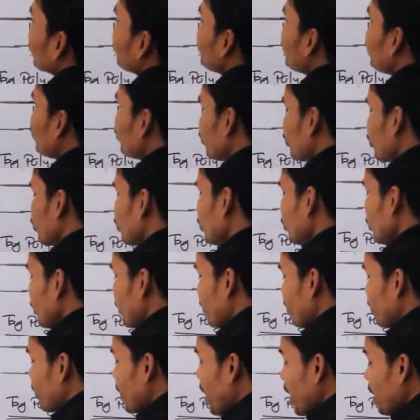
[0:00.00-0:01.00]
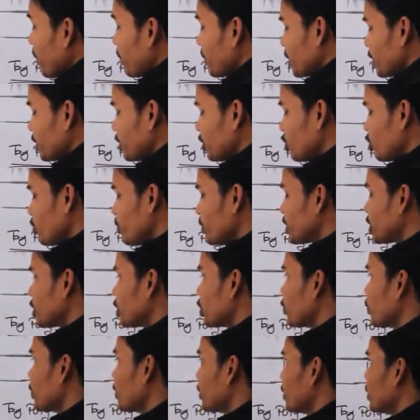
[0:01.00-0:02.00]
be used to map the genomic
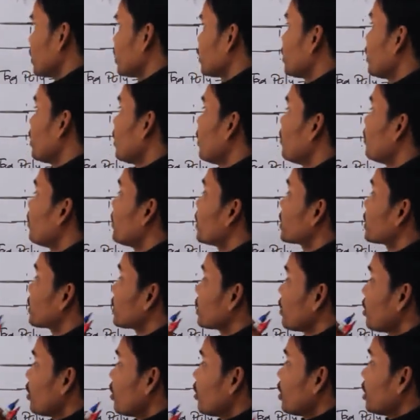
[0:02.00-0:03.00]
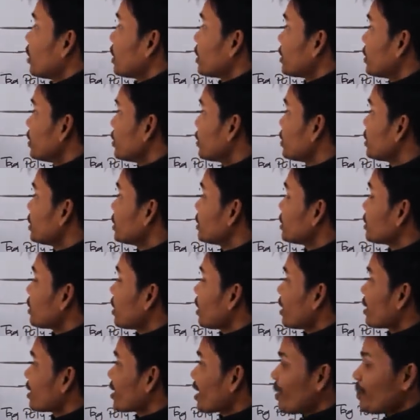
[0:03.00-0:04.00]
sequences, but this is
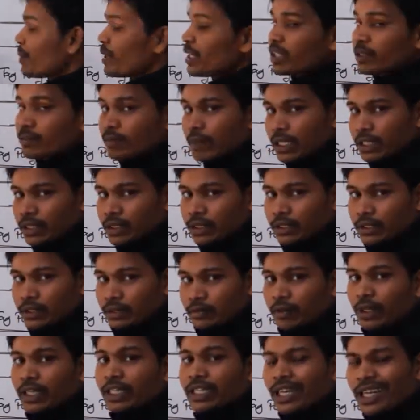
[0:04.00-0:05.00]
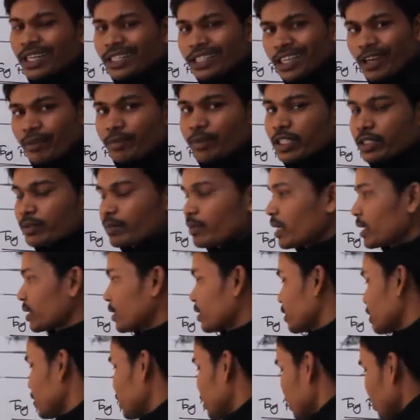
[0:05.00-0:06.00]
a dominant markers. Why called dominant
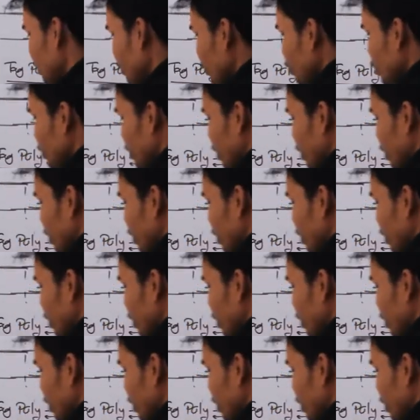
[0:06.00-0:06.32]
markers? Suppose